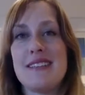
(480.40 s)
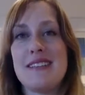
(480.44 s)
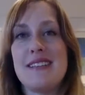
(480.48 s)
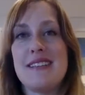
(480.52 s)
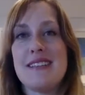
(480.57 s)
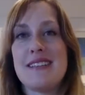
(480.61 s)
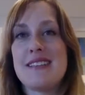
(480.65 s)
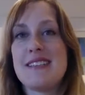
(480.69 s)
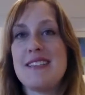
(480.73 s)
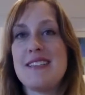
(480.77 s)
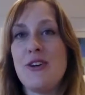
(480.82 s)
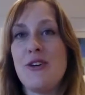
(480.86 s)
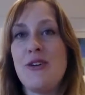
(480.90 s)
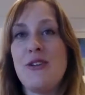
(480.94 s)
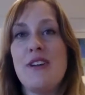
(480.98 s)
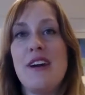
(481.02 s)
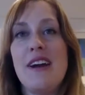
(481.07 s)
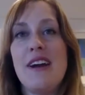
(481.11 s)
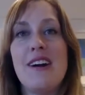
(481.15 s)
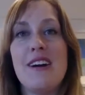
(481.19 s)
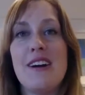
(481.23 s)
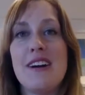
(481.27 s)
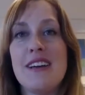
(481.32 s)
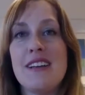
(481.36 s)
still
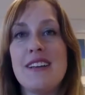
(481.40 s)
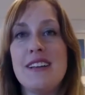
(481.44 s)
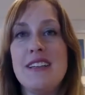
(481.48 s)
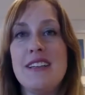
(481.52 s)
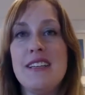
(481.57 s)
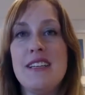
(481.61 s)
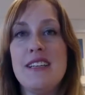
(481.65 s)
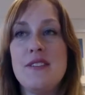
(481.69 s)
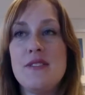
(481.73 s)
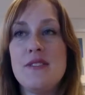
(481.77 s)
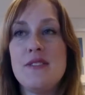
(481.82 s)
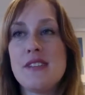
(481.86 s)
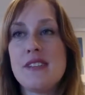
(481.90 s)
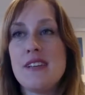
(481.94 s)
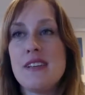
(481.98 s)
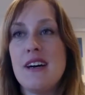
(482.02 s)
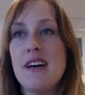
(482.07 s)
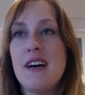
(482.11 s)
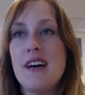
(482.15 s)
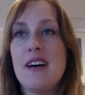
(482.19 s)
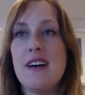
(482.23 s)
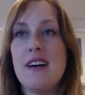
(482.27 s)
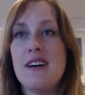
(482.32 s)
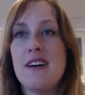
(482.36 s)
there. It leaves
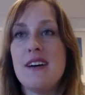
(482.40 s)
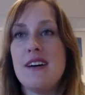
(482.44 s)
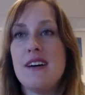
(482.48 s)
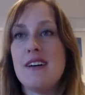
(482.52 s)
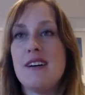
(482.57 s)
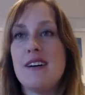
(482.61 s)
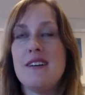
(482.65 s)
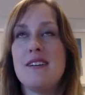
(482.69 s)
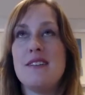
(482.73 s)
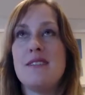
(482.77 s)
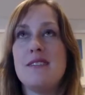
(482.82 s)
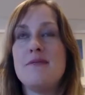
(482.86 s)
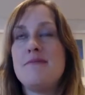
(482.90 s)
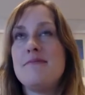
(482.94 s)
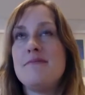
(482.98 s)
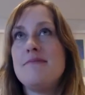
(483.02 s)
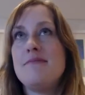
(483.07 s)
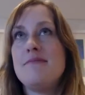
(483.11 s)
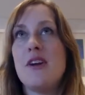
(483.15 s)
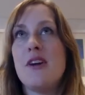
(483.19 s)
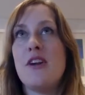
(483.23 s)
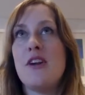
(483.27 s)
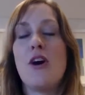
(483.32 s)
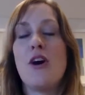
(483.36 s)
an
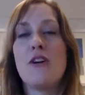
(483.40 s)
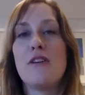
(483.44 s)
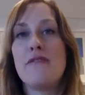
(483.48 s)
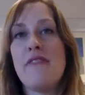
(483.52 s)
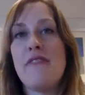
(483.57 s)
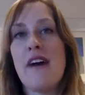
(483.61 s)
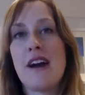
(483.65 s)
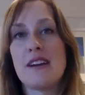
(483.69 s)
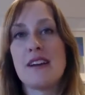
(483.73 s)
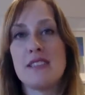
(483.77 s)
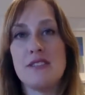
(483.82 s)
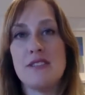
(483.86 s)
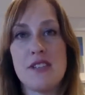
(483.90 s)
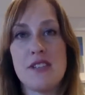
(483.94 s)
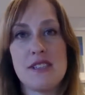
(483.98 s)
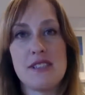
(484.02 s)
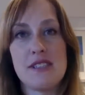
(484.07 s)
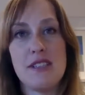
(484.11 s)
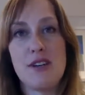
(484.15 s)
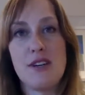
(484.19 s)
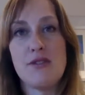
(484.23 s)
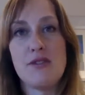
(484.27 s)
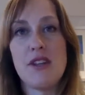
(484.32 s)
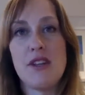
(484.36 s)
artifact of
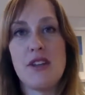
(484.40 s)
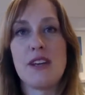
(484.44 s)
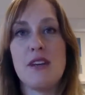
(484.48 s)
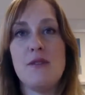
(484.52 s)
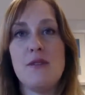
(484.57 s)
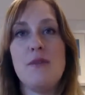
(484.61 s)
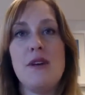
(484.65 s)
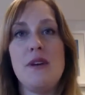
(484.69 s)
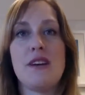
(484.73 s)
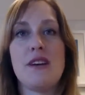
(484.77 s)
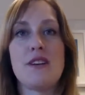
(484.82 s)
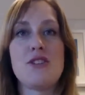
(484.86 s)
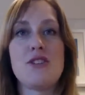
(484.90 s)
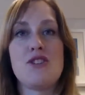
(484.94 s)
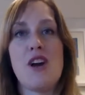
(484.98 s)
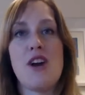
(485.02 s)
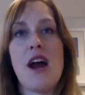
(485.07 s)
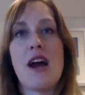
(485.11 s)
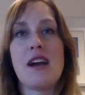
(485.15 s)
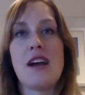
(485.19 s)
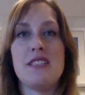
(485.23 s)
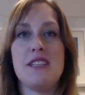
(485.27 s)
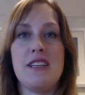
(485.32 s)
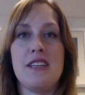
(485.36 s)
itself that can be
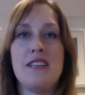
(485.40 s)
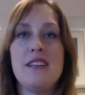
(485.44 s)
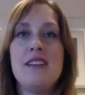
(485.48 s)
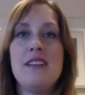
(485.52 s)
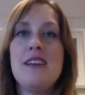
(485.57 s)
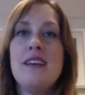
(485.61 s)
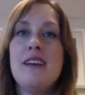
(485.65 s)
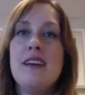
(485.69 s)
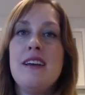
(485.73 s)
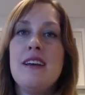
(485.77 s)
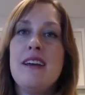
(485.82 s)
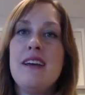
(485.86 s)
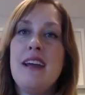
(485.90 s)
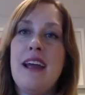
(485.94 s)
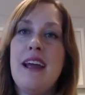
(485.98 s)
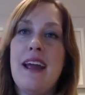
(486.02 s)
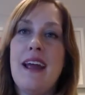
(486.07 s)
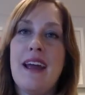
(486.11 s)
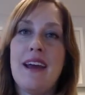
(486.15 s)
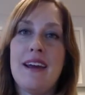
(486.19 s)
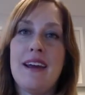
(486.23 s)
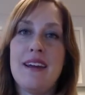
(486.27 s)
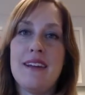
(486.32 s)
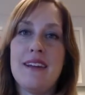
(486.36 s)
extracted
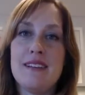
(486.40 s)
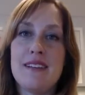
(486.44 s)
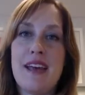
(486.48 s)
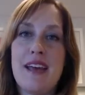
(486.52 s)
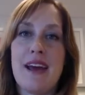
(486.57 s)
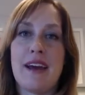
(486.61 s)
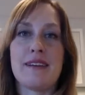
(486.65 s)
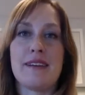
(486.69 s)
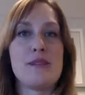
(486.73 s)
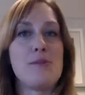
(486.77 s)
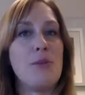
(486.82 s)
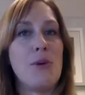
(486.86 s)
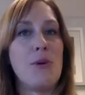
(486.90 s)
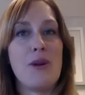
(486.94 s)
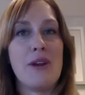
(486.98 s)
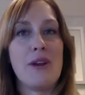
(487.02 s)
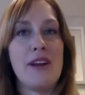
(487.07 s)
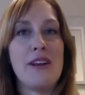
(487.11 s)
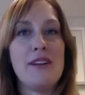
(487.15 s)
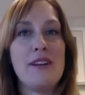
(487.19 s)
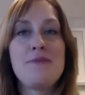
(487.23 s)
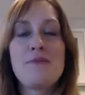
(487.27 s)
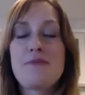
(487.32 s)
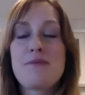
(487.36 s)
and
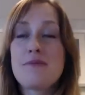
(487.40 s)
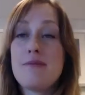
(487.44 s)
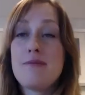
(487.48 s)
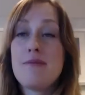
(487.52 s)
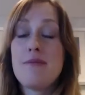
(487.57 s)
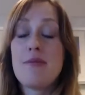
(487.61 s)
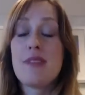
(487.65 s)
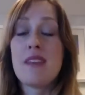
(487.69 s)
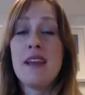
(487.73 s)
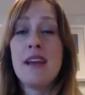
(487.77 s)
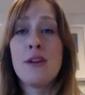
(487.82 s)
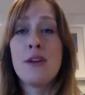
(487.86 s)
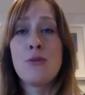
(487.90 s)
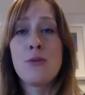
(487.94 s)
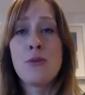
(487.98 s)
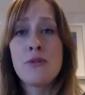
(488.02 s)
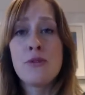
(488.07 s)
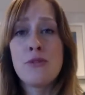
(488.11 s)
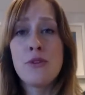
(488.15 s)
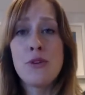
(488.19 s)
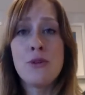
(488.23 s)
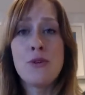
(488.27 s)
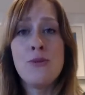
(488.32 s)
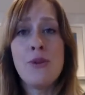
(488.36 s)
exported and
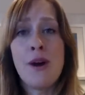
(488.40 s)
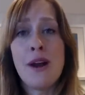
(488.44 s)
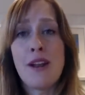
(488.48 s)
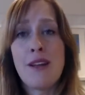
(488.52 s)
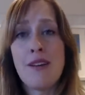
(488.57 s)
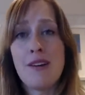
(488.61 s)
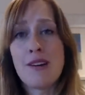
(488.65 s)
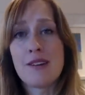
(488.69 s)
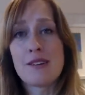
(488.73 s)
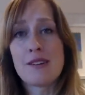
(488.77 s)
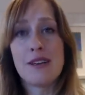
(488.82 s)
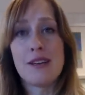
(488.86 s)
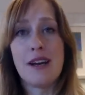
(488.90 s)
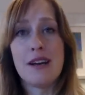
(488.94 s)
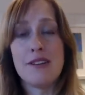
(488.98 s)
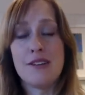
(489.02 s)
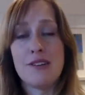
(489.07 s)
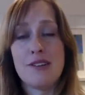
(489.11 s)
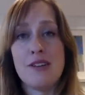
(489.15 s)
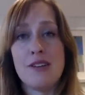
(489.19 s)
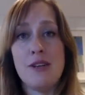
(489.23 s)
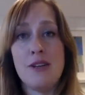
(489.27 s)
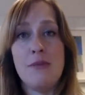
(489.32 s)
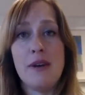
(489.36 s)
reviewed right alongside
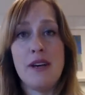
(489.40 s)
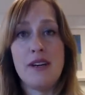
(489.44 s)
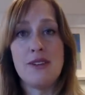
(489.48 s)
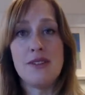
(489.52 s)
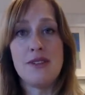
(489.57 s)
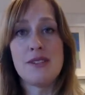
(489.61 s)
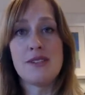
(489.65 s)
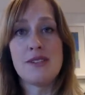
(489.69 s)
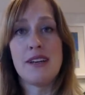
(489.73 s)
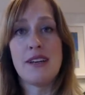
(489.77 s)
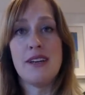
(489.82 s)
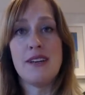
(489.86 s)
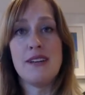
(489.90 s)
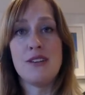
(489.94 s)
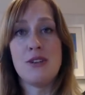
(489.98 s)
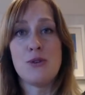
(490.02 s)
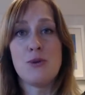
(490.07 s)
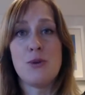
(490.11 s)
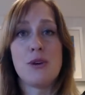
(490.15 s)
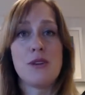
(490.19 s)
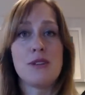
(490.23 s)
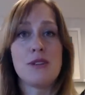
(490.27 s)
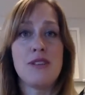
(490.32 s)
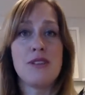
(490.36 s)
your emails and
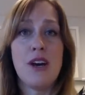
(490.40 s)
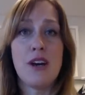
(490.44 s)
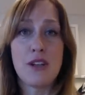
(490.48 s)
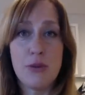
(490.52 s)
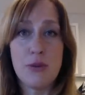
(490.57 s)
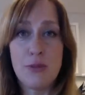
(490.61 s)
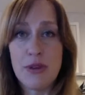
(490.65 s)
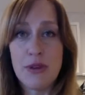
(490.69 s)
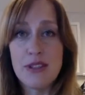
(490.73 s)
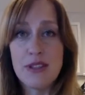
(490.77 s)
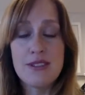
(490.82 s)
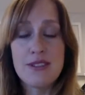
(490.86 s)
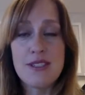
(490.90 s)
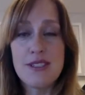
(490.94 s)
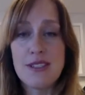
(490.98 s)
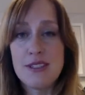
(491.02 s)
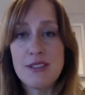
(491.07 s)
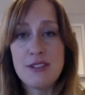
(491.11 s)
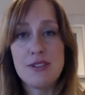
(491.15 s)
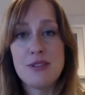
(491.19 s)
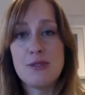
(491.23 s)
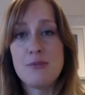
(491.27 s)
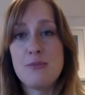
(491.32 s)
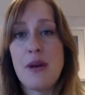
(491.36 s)
your Word documents
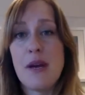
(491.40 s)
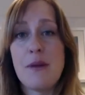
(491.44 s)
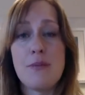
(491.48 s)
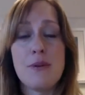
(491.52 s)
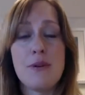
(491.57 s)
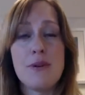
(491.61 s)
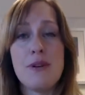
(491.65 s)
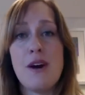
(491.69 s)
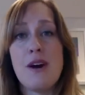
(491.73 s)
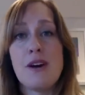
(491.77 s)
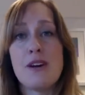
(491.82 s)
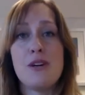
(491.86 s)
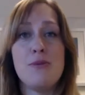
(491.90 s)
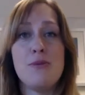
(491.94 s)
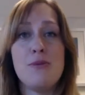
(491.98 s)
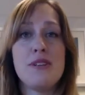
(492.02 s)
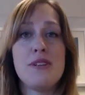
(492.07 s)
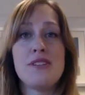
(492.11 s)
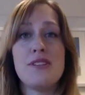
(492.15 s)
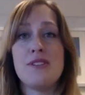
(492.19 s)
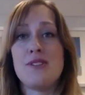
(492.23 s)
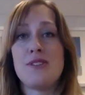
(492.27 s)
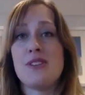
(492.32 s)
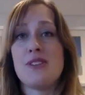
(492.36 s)
and your paper
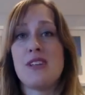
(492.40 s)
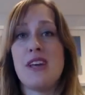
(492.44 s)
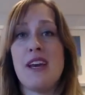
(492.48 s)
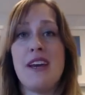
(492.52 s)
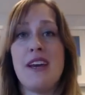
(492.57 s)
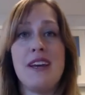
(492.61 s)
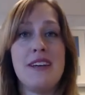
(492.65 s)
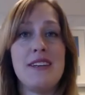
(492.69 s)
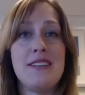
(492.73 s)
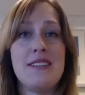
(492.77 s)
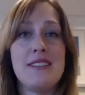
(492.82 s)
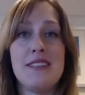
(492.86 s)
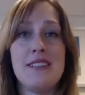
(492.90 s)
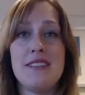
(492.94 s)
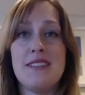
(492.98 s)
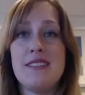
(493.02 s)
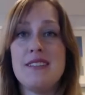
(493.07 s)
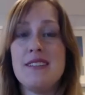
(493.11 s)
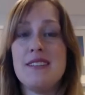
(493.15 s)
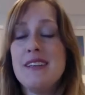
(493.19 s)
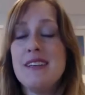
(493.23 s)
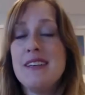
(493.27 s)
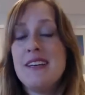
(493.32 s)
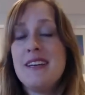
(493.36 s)
documents that are scanned.
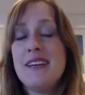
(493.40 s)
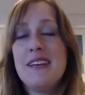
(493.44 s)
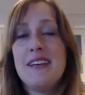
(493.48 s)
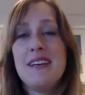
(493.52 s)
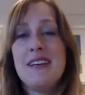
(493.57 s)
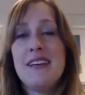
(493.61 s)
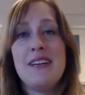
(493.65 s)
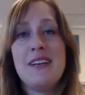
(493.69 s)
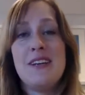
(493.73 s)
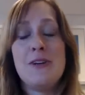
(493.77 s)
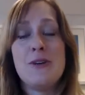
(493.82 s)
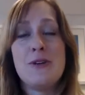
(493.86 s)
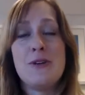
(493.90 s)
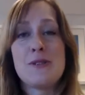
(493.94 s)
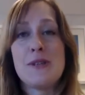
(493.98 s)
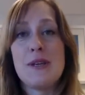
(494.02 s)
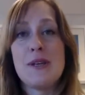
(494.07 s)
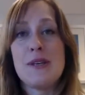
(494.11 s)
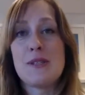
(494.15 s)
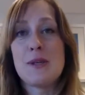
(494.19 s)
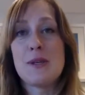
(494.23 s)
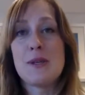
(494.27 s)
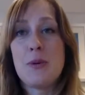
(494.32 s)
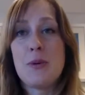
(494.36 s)
And
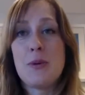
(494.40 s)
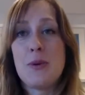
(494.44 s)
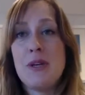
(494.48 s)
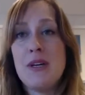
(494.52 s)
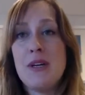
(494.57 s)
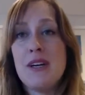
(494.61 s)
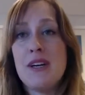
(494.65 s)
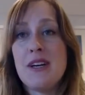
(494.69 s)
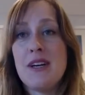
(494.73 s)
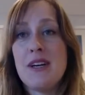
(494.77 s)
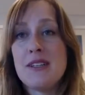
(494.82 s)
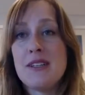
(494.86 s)
it's a pretty